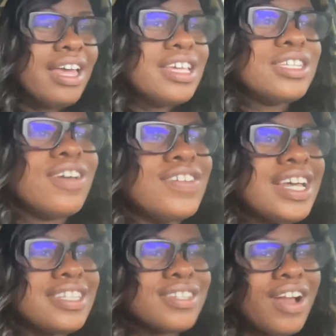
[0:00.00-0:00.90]
So if you're
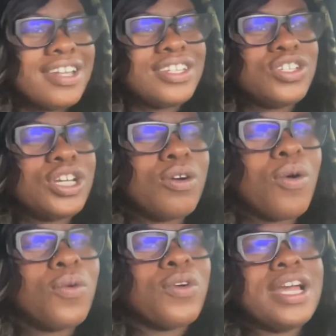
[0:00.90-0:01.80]
not subscribed to the
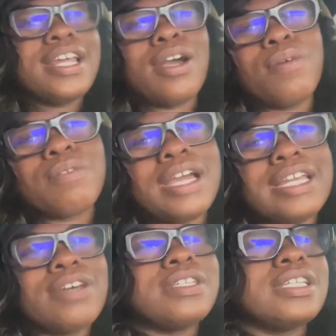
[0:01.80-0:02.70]
channel right now, right
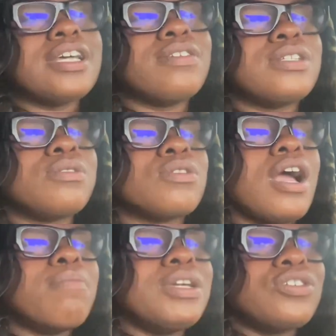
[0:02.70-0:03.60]
now is the time to
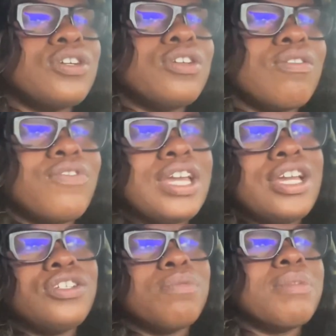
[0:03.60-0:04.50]
subscribe. Make sure your
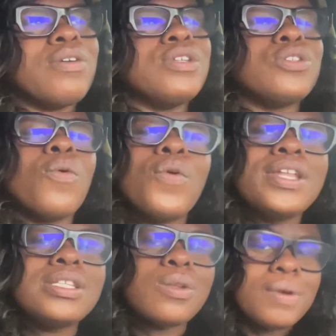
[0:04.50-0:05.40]
notification bell is
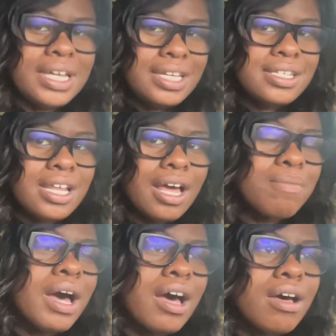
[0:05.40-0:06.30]
on. So anytime
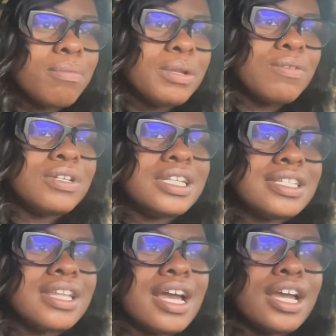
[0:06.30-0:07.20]
I upload this
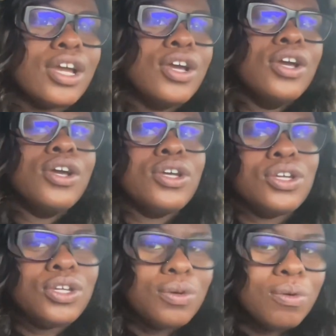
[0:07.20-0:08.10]
thing,
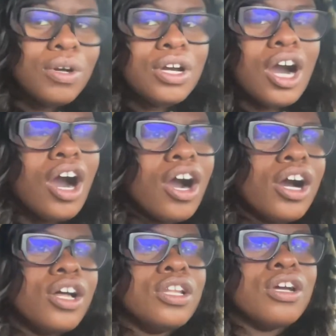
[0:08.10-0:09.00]
you are
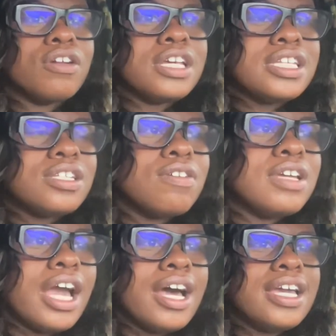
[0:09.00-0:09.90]
alerted. So
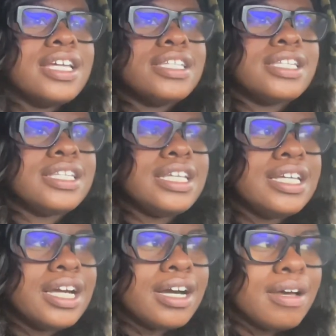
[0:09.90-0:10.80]
yeah, it's
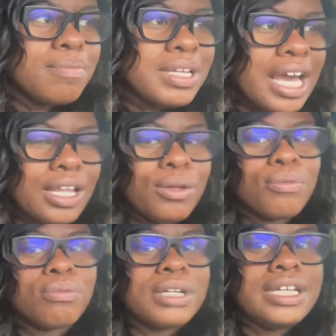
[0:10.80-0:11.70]
the um,
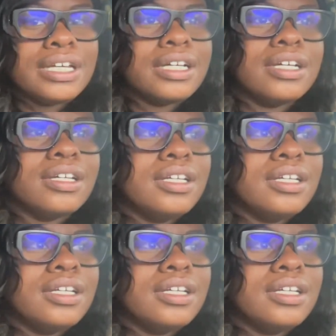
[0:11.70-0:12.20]
galleria.